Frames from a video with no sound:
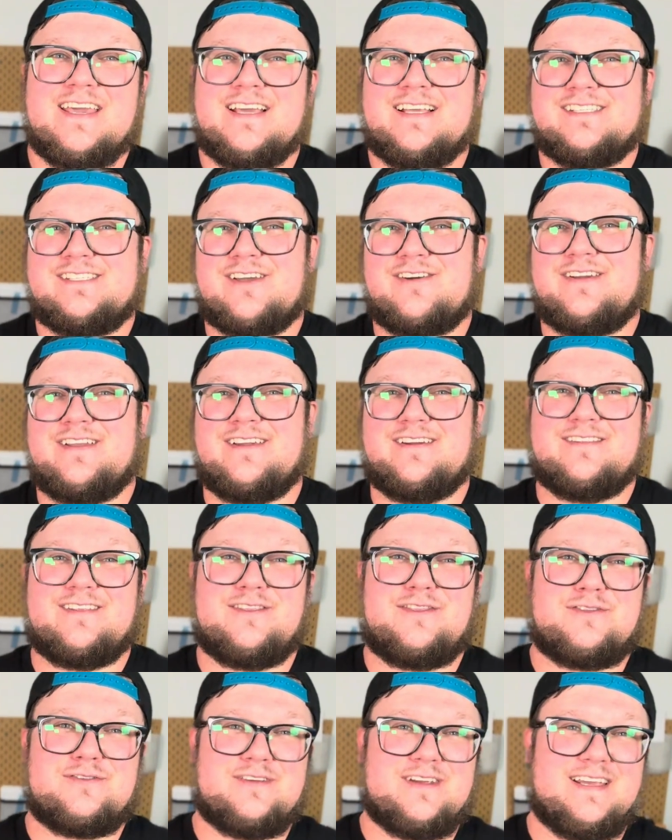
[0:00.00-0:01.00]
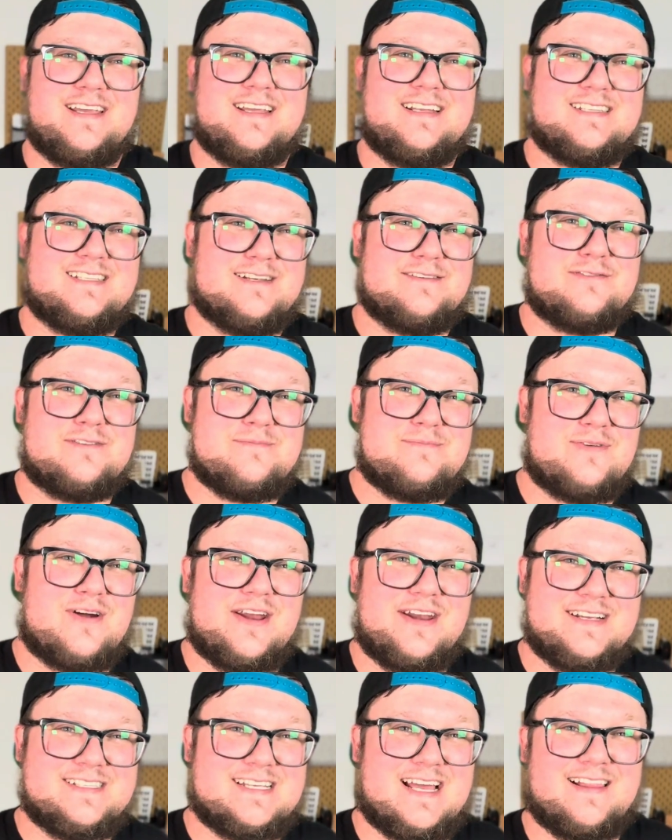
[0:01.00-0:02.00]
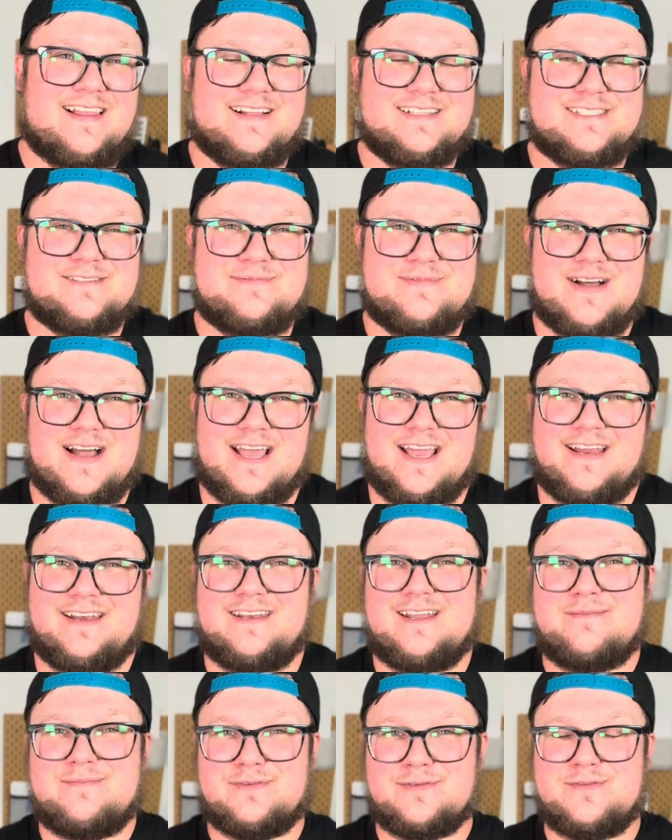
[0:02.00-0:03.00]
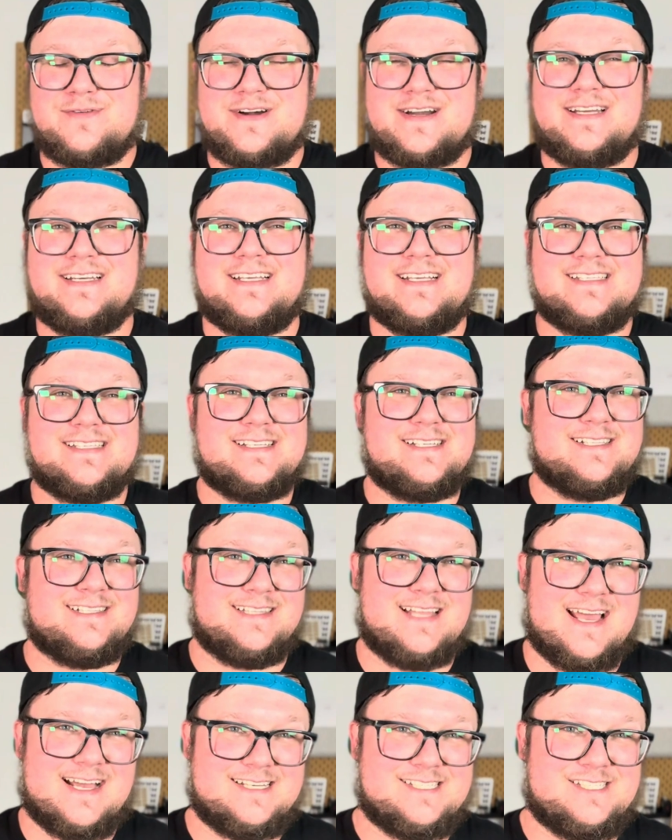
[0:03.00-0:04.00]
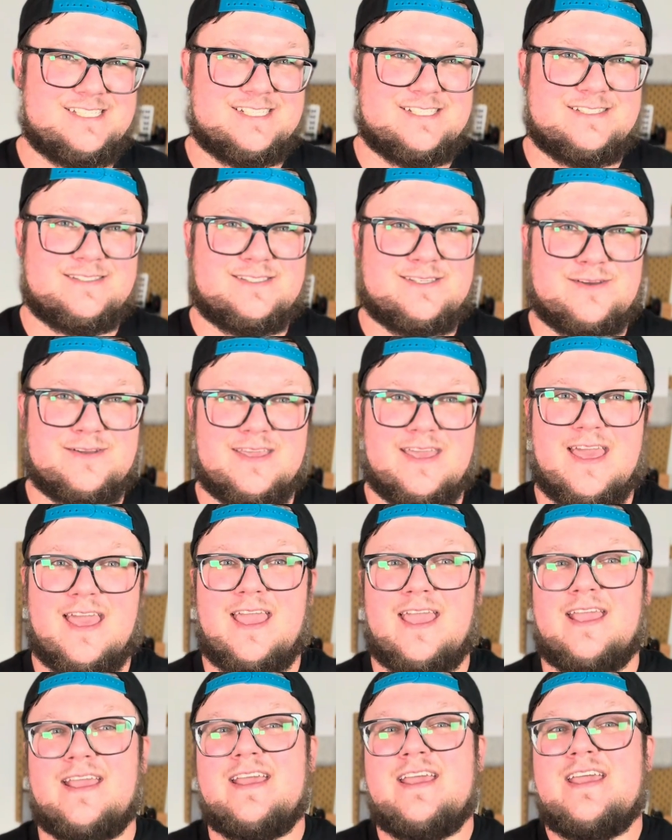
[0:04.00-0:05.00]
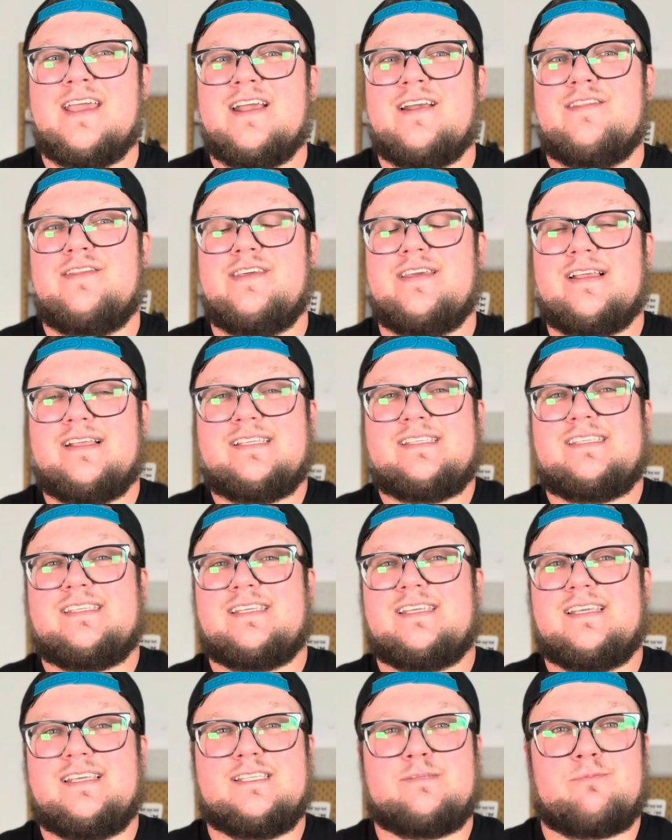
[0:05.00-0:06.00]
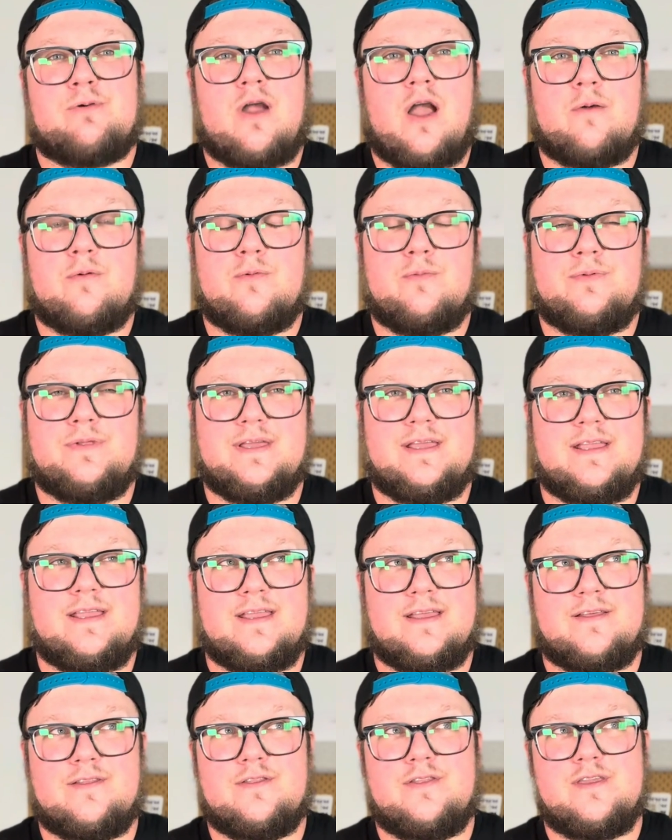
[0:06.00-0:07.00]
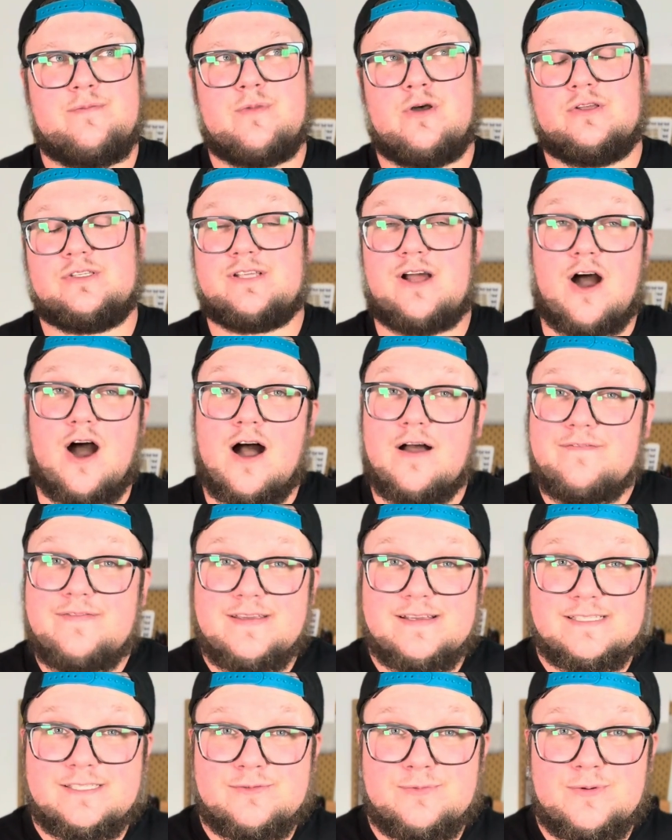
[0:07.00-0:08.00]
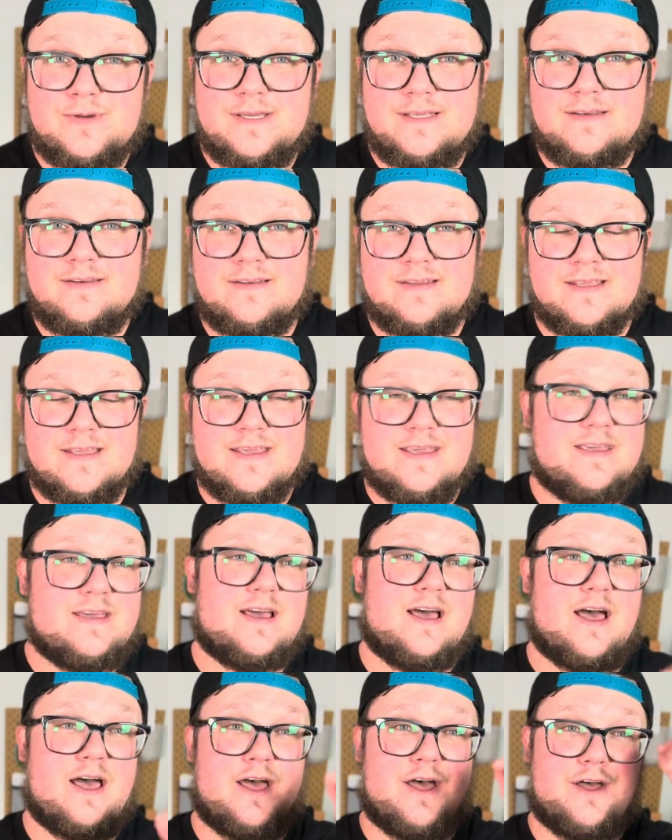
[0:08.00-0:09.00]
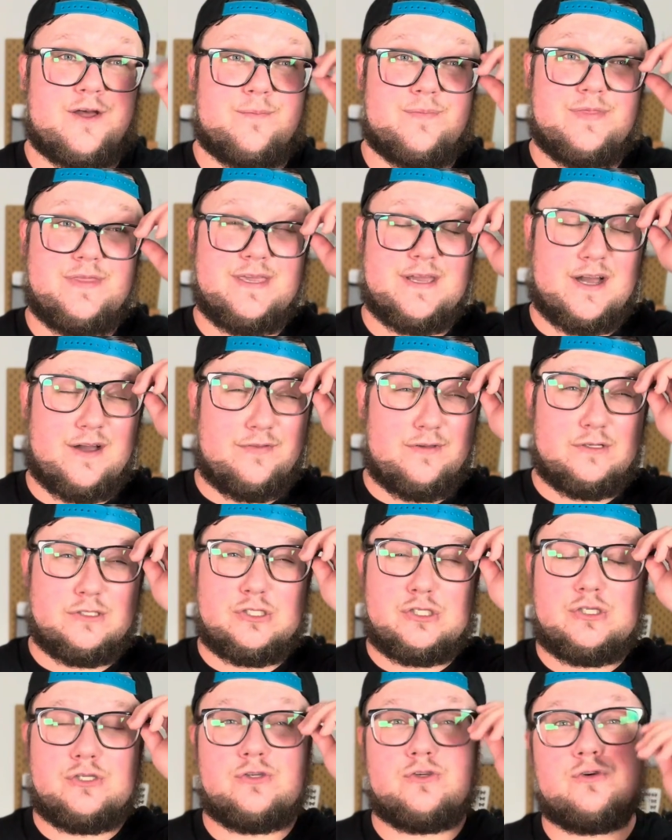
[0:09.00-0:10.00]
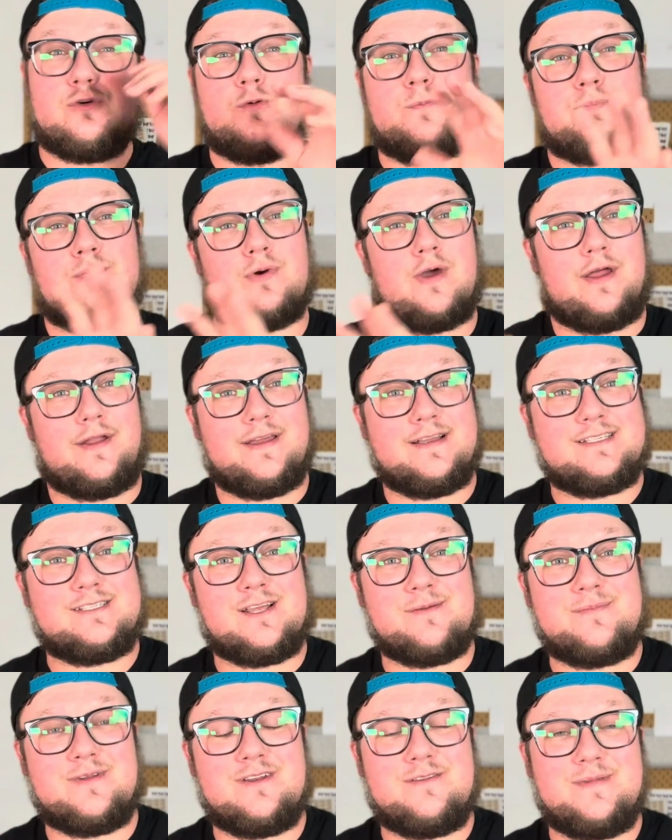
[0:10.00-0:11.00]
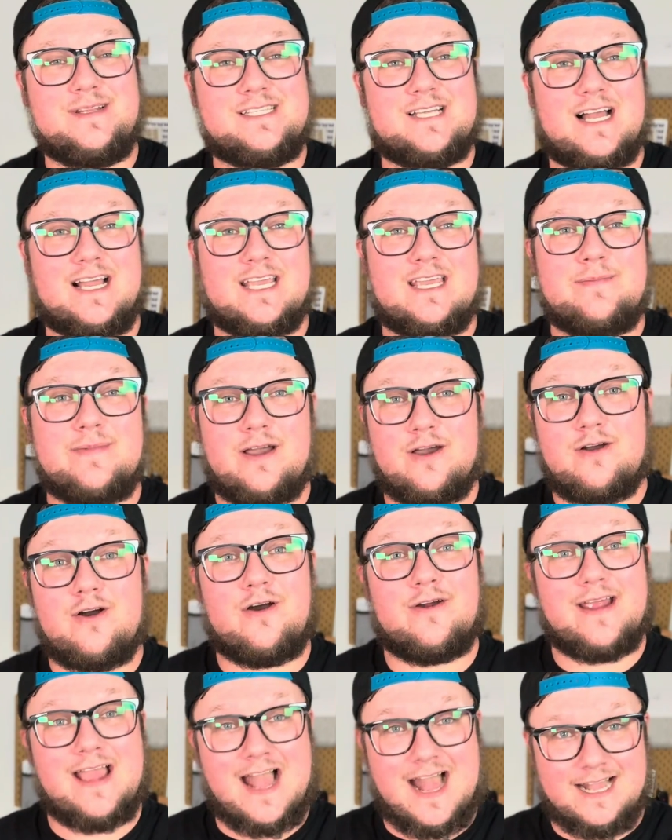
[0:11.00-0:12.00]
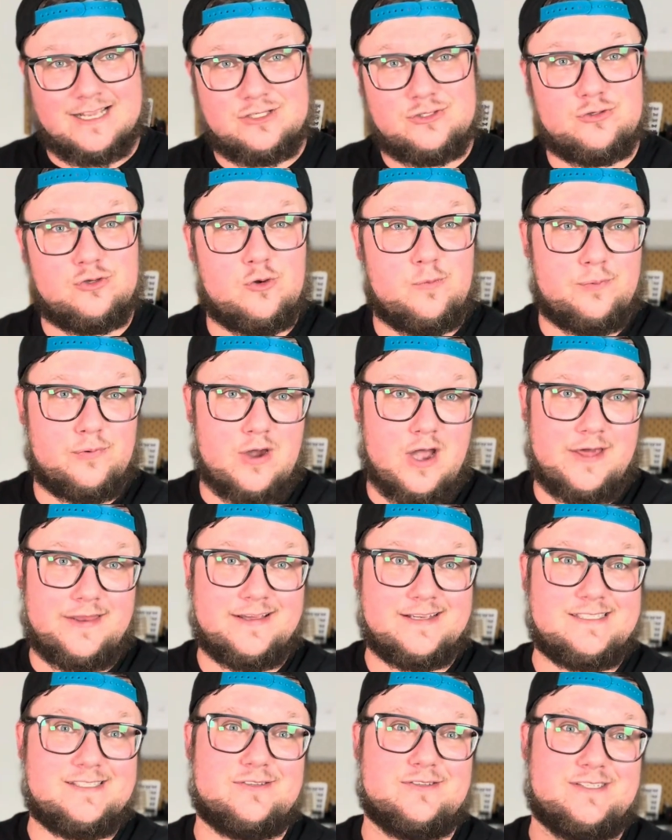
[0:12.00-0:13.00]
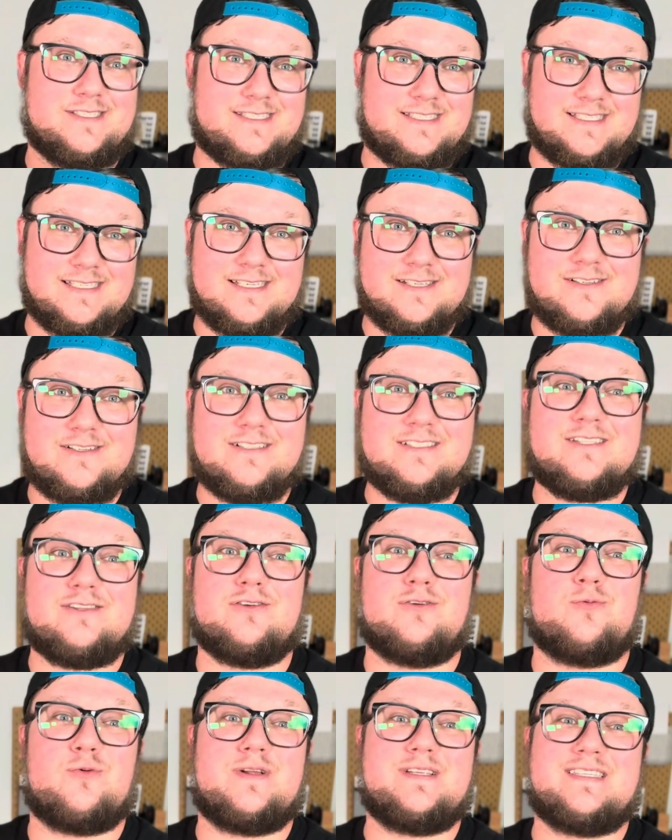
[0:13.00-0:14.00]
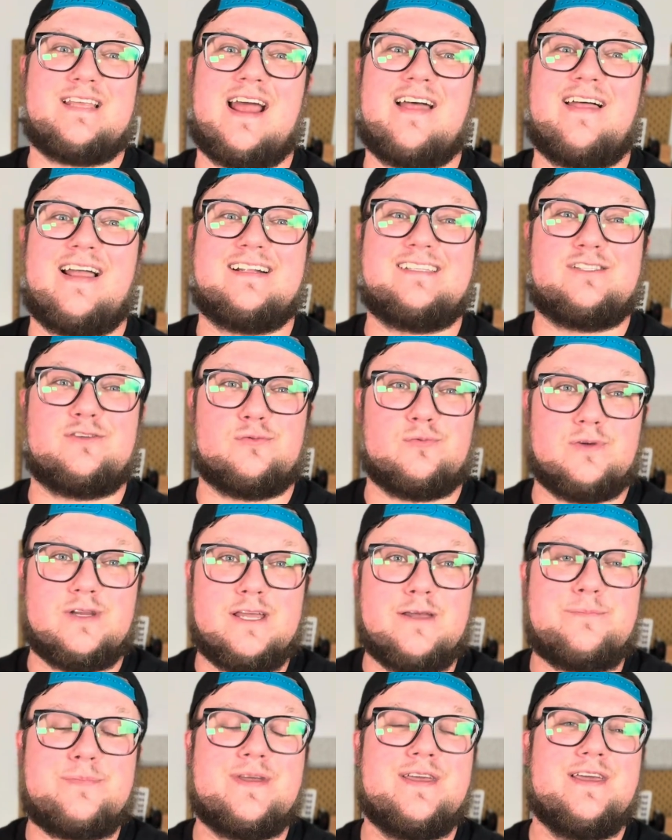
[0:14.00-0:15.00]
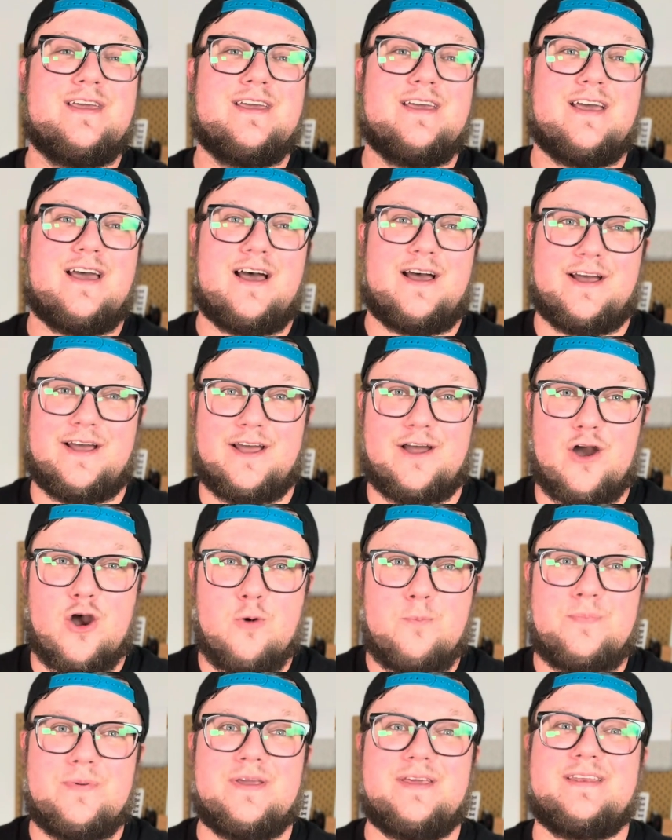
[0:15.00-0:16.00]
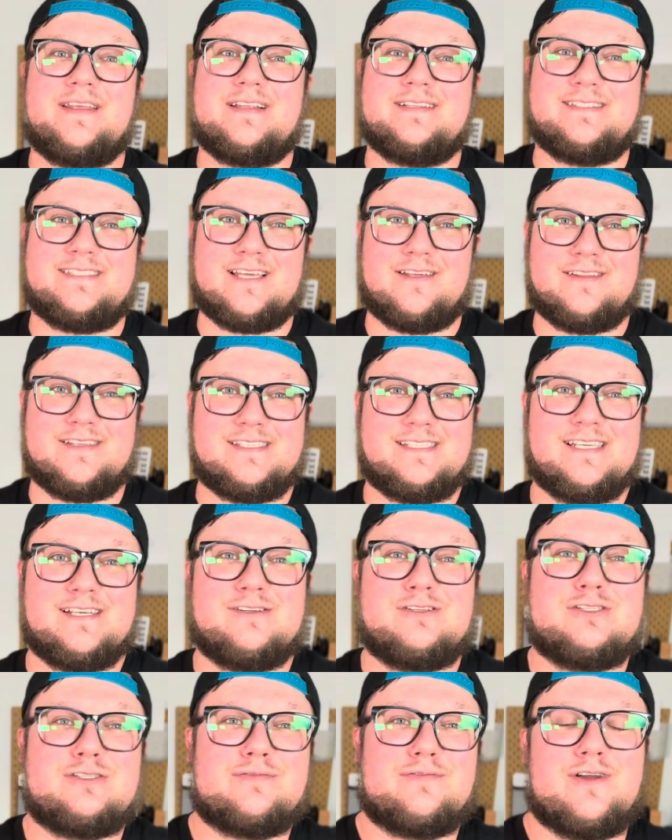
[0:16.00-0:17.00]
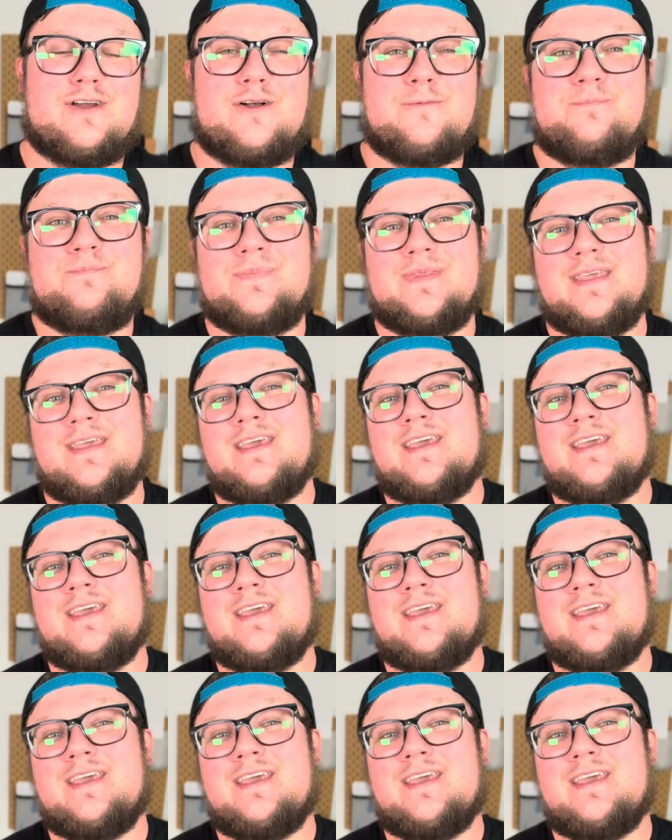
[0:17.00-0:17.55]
So here are the 3 different products I like to buy. Number 1 is collections, okay? This is probably the most obvious one. The other 2 products I'm gonna be talking about are actual products. They're sealed, they're ones that I like to rip, open, and sell the singles from.